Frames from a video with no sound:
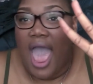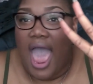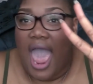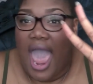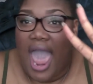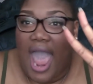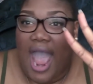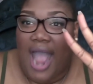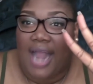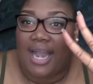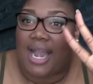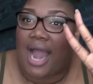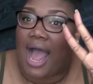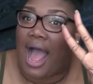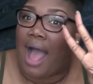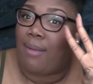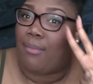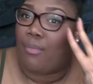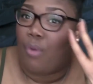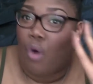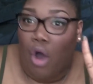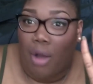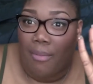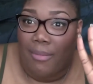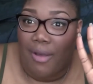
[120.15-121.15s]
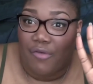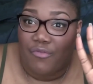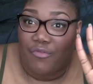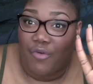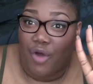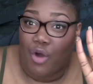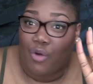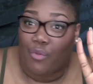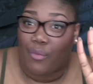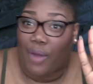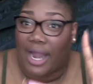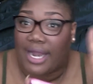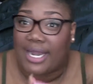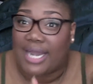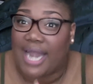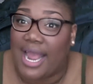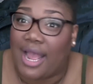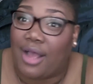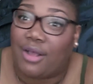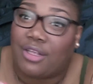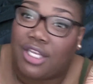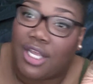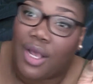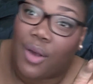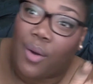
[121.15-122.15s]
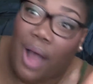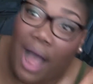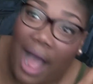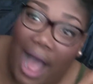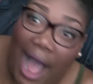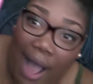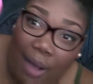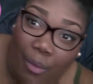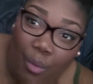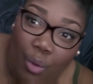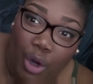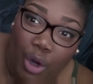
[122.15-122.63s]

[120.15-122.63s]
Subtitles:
And I'm on my phone right now, so I